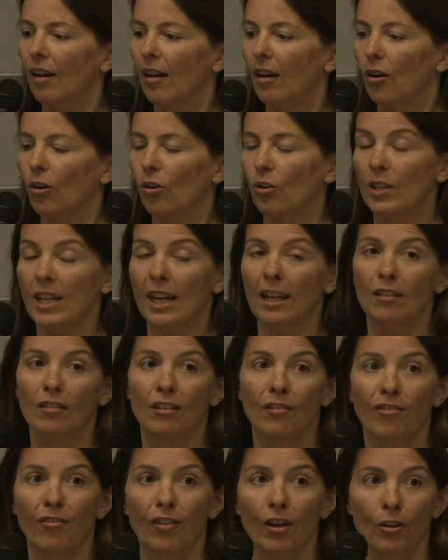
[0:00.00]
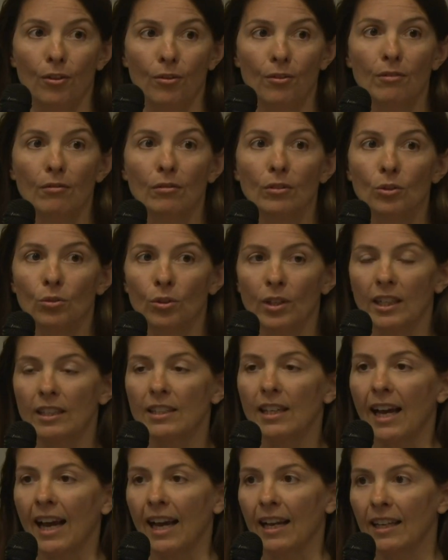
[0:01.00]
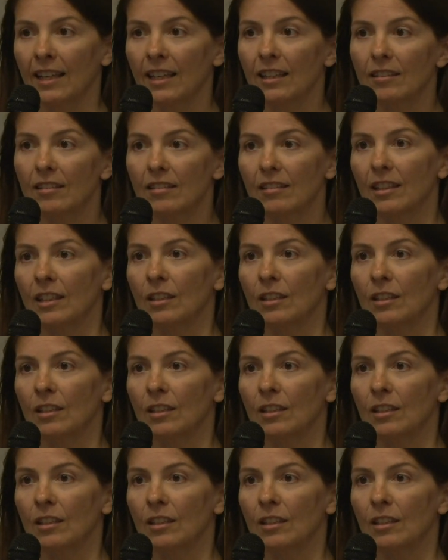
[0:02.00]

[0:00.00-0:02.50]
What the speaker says: on the end of the phone, talking to addicts